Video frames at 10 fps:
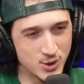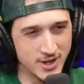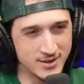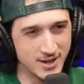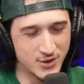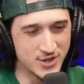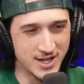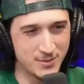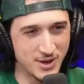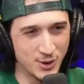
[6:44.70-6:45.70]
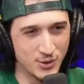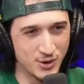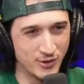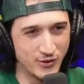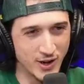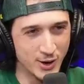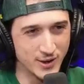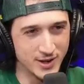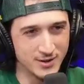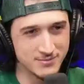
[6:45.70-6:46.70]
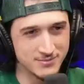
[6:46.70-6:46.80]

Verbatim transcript: okay. I just added my little little flair in there.